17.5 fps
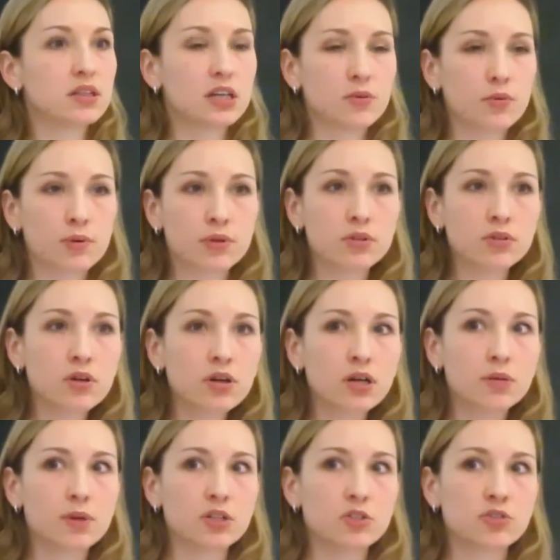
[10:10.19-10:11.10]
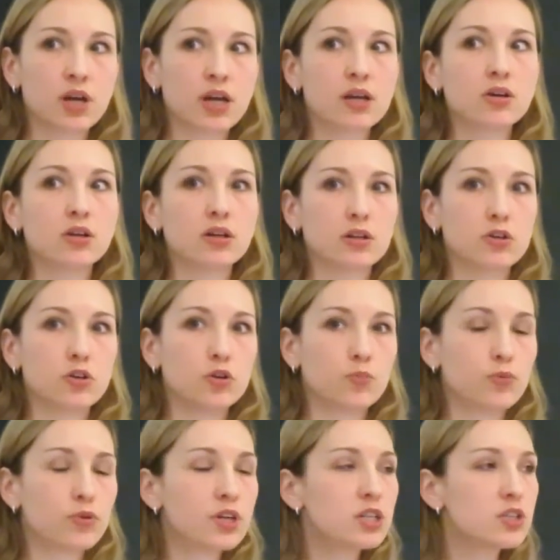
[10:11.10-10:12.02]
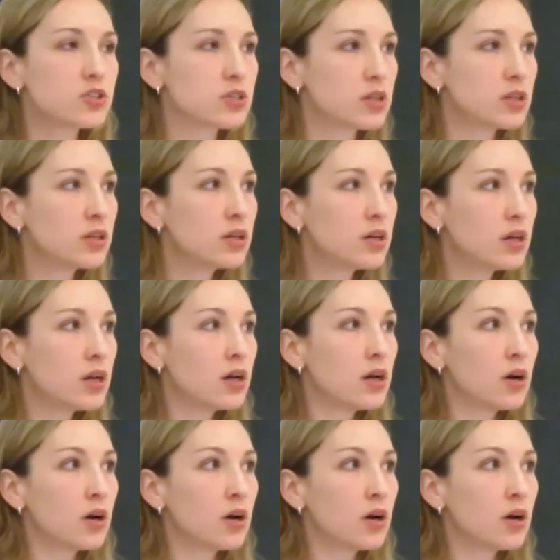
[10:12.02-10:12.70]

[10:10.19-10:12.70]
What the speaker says: And when we talk about triangular cooperation,